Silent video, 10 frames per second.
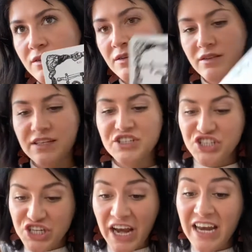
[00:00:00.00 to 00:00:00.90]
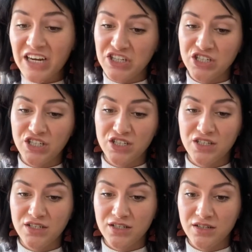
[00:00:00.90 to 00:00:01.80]
this change,
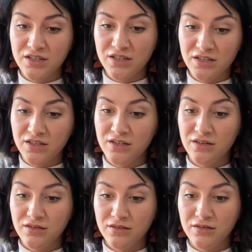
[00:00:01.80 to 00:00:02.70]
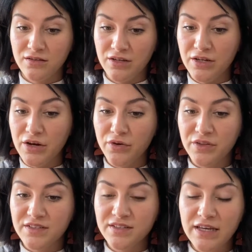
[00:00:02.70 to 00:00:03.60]
you know,
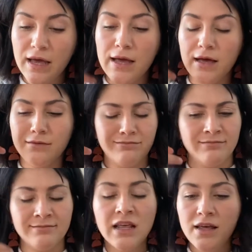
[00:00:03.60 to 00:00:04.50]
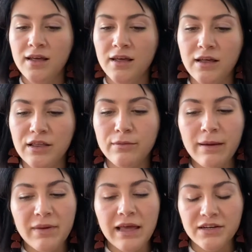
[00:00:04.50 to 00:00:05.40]
this is like, you might
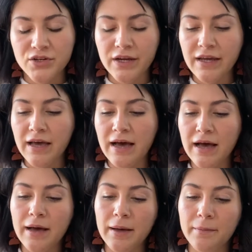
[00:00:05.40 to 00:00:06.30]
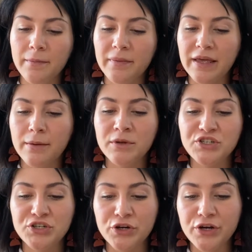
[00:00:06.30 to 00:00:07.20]
be entering like
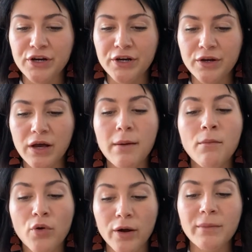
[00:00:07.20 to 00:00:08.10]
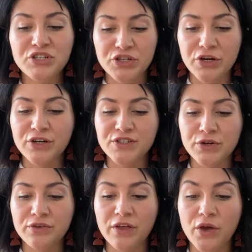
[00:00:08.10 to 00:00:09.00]
a more mature sort
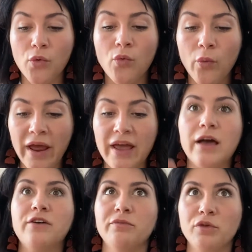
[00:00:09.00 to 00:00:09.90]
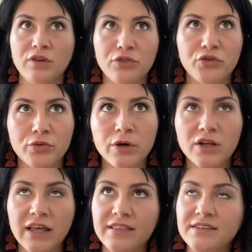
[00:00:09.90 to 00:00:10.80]
of like way of moving through the world.
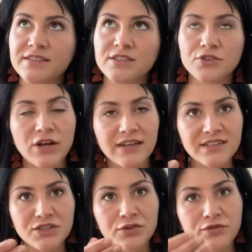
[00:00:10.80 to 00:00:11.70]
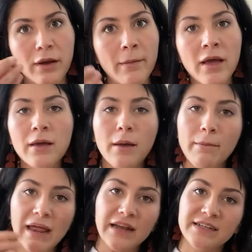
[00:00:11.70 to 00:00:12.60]
Like this is the transition from
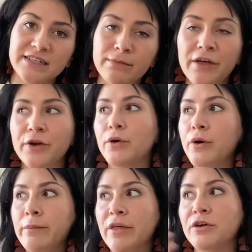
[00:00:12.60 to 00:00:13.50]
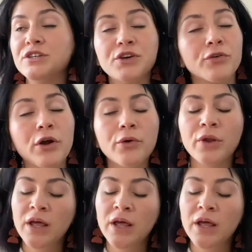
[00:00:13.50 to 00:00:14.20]
maiden to mother or mother to crone.